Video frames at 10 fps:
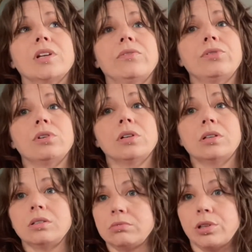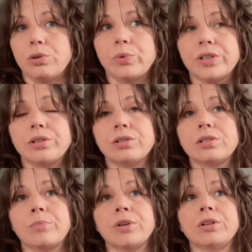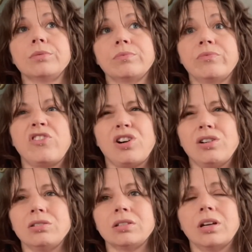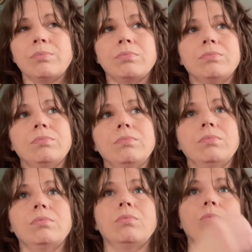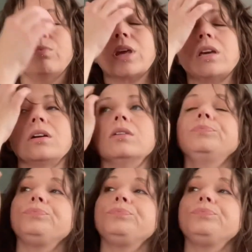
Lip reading: for, you know, winter, summer, fall type gear.